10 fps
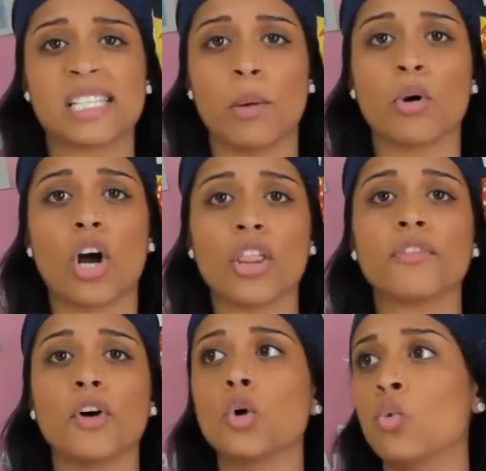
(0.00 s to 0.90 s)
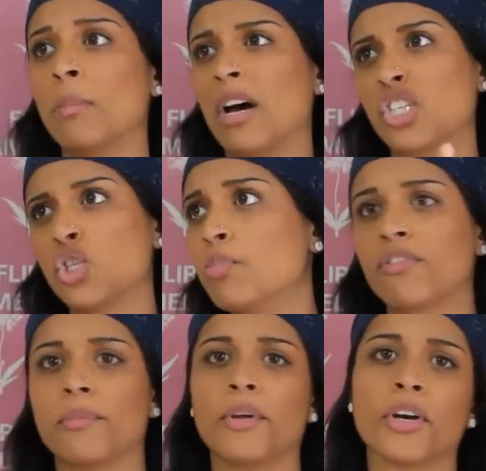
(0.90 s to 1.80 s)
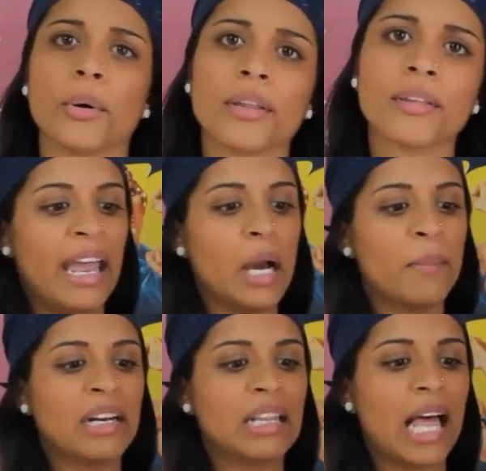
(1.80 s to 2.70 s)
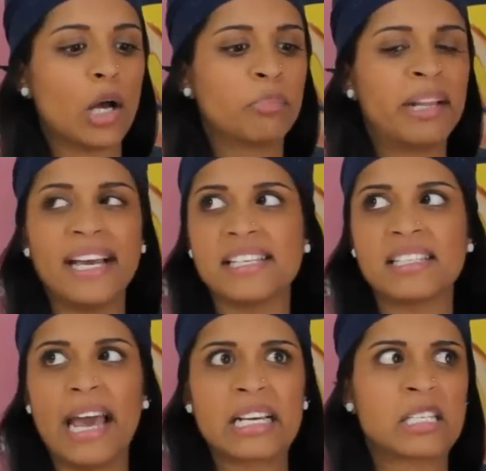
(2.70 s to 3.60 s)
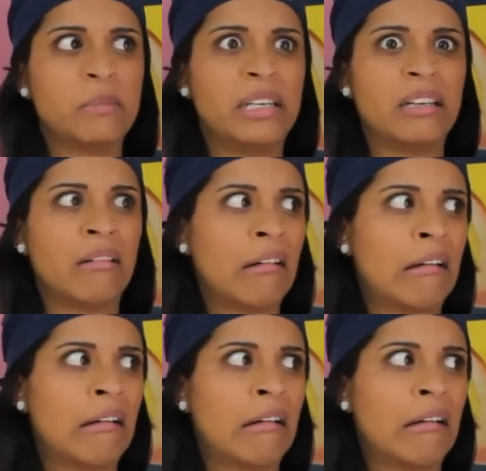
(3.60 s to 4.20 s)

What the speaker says: someone on the phone who I'm not super familiar with. Hey, I'm in a loud place, text me.